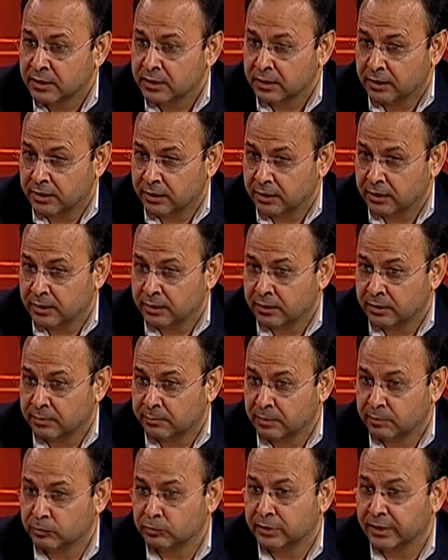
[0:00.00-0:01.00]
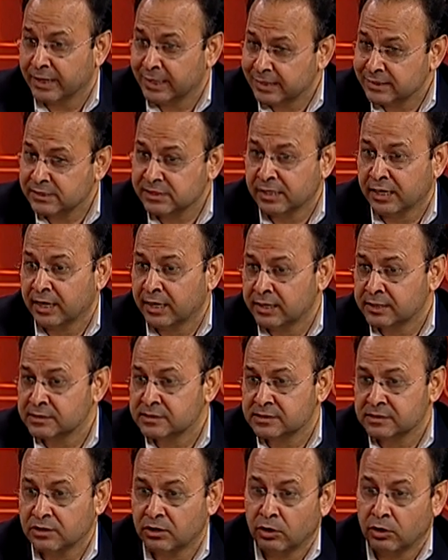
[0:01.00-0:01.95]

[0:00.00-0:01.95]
Prabhu Dayal's case,